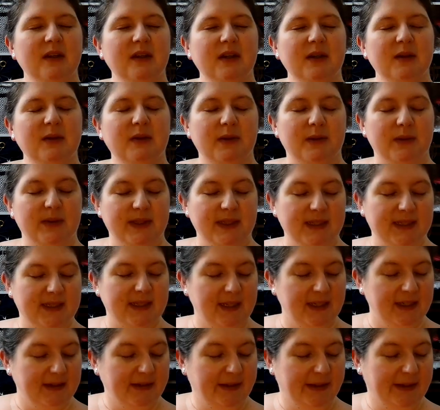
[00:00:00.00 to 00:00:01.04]
What was I
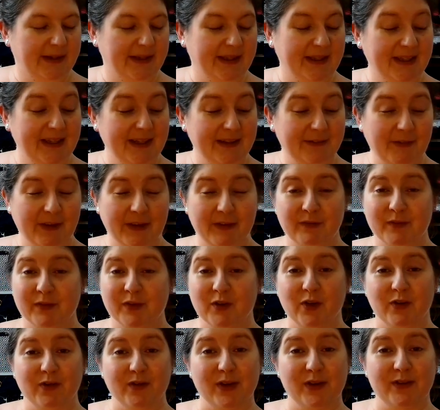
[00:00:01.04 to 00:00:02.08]
saying? I haven't even
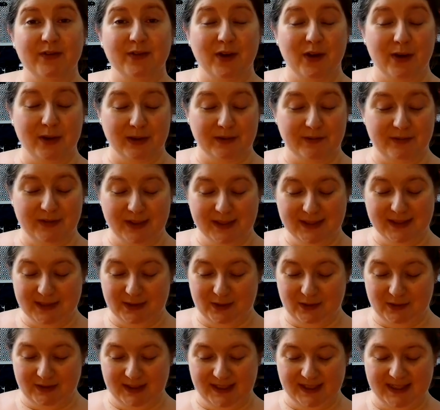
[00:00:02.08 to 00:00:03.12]
got very far and I've lost it
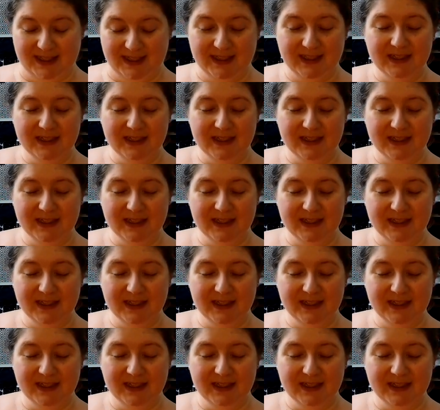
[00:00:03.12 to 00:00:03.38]
already.